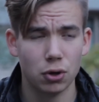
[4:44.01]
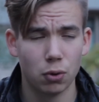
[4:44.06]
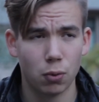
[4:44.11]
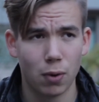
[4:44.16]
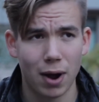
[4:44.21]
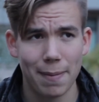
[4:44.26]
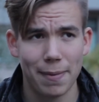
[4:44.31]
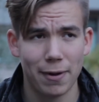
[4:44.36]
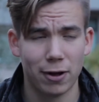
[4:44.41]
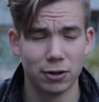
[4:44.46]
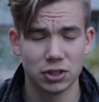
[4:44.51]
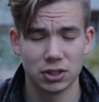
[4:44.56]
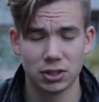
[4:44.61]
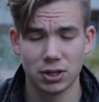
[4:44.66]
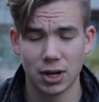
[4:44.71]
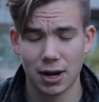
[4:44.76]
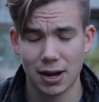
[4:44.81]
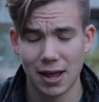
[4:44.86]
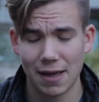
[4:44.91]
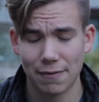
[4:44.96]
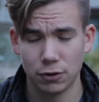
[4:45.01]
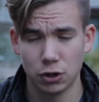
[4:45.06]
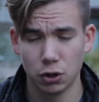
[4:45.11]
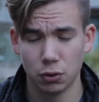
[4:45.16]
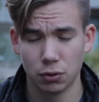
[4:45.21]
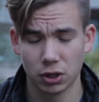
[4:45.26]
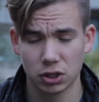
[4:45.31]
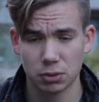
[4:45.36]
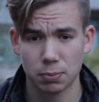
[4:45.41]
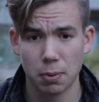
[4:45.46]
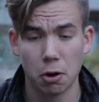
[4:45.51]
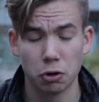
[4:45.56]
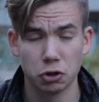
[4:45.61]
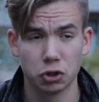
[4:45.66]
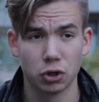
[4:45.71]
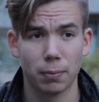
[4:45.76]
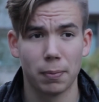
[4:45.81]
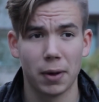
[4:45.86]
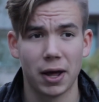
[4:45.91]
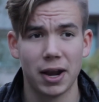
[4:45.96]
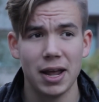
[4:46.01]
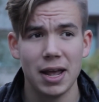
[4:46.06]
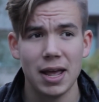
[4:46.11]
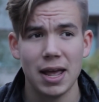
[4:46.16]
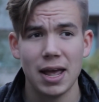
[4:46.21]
White balance does not have to do with exposure, but